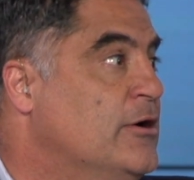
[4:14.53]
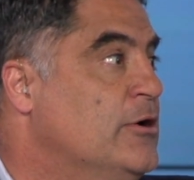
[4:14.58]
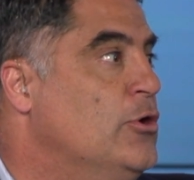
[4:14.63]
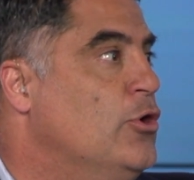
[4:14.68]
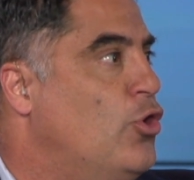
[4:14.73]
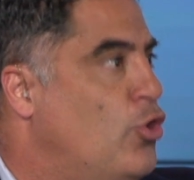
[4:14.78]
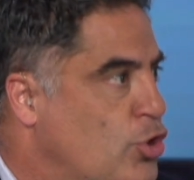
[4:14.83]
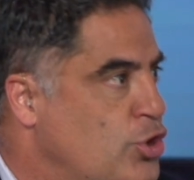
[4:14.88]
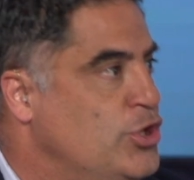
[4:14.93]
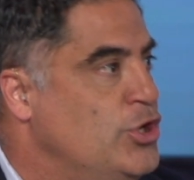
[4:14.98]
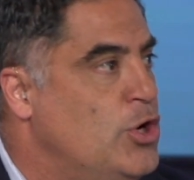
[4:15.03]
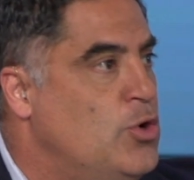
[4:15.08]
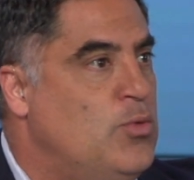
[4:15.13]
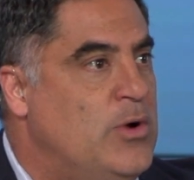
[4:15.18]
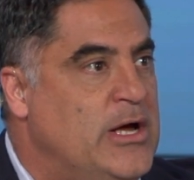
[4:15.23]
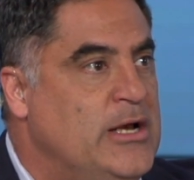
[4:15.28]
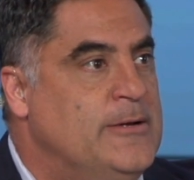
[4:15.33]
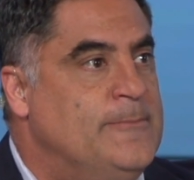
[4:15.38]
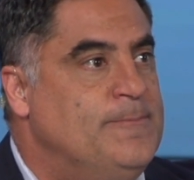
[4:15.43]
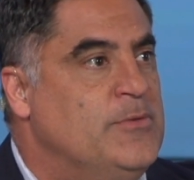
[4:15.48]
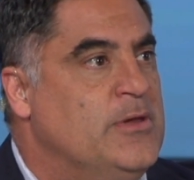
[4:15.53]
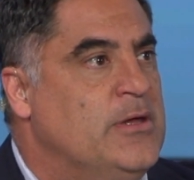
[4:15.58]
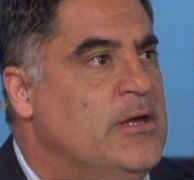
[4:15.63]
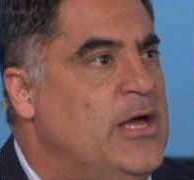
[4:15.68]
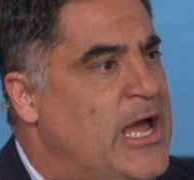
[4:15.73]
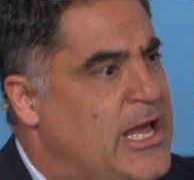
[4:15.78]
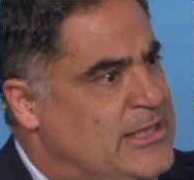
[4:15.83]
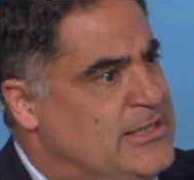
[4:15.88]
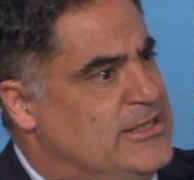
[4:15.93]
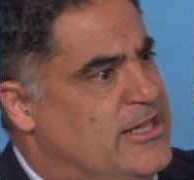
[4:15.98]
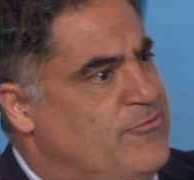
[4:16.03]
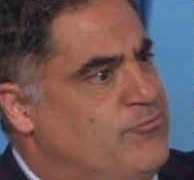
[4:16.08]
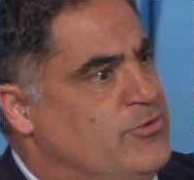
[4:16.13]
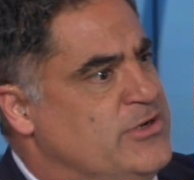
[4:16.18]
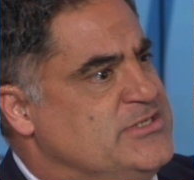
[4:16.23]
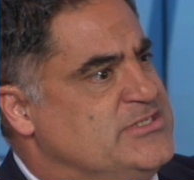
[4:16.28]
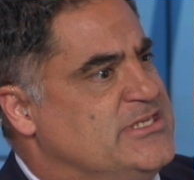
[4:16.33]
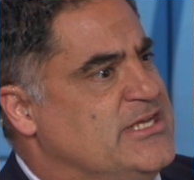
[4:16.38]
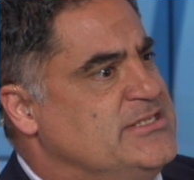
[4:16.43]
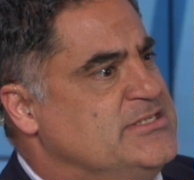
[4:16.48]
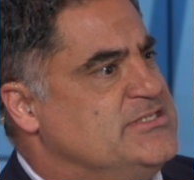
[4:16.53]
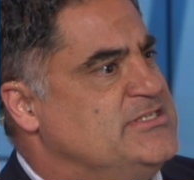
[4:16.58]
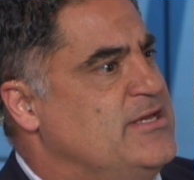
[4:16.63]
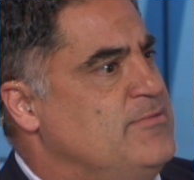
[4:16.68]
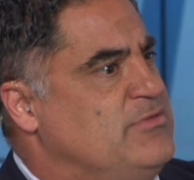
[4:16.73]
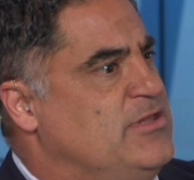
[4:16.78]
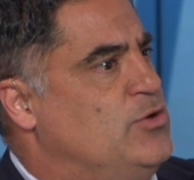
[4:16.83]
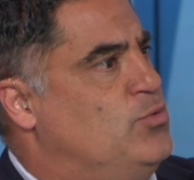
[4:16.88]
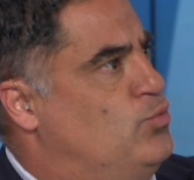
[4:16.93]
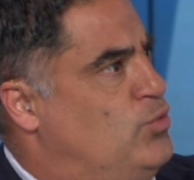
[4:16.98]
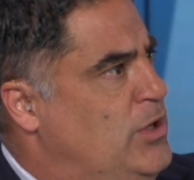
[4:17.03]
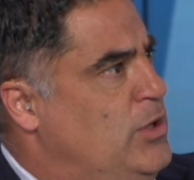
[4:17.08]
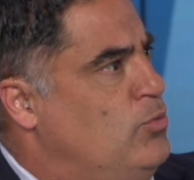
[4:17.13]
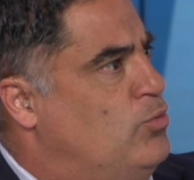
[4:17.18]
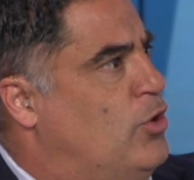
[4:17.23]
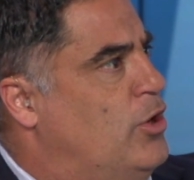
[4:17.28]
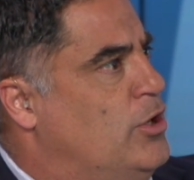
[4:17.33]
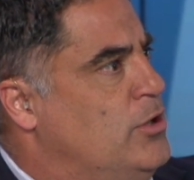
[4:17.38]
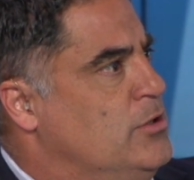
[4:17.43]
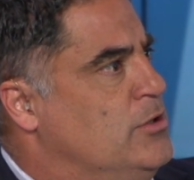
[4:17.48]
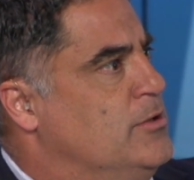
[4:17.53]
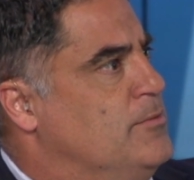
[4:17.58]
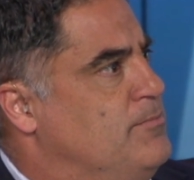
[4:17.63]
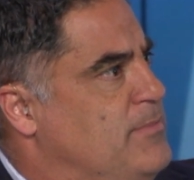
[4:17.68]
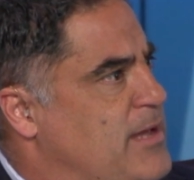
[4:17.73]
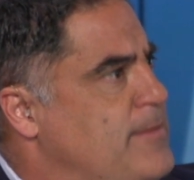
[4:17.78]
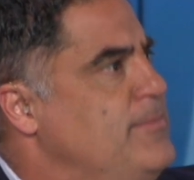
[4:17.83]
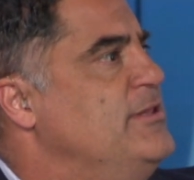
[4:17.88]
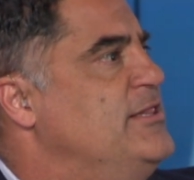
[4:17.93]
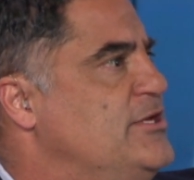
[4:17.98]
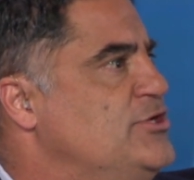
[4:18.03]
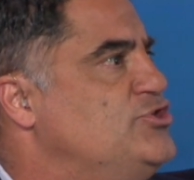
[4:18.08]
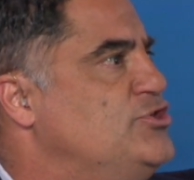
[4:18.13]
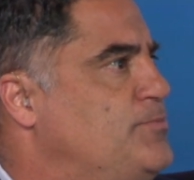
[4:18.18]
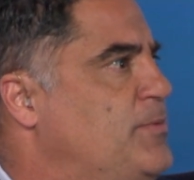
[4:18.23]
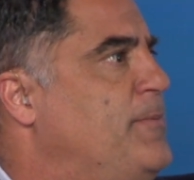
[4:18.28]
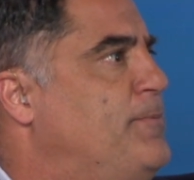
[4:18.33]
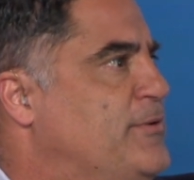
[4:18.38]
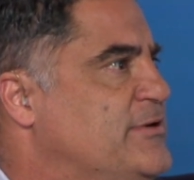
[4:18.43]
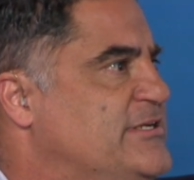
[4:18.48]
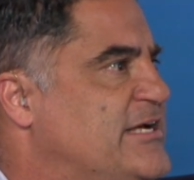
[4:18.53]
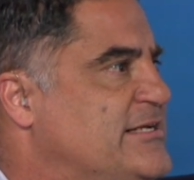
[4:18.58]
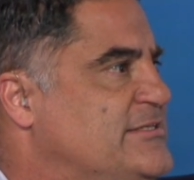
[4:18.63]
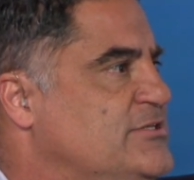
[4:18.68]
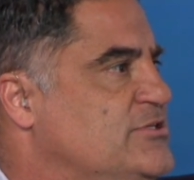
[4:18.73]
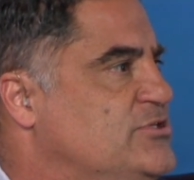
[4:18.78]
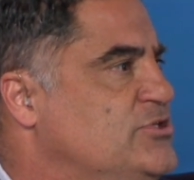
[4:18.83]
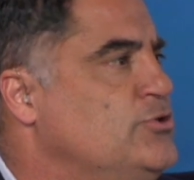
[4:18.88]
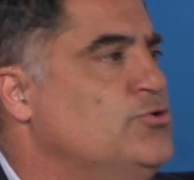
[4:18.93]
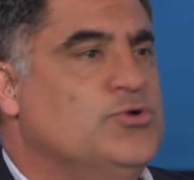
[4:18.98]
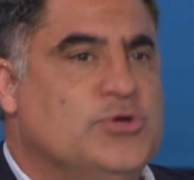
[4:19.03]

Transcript: Mm -hmm. Or you know what, hey, the left wing's saying the same thing we were, maybe they should be protected too.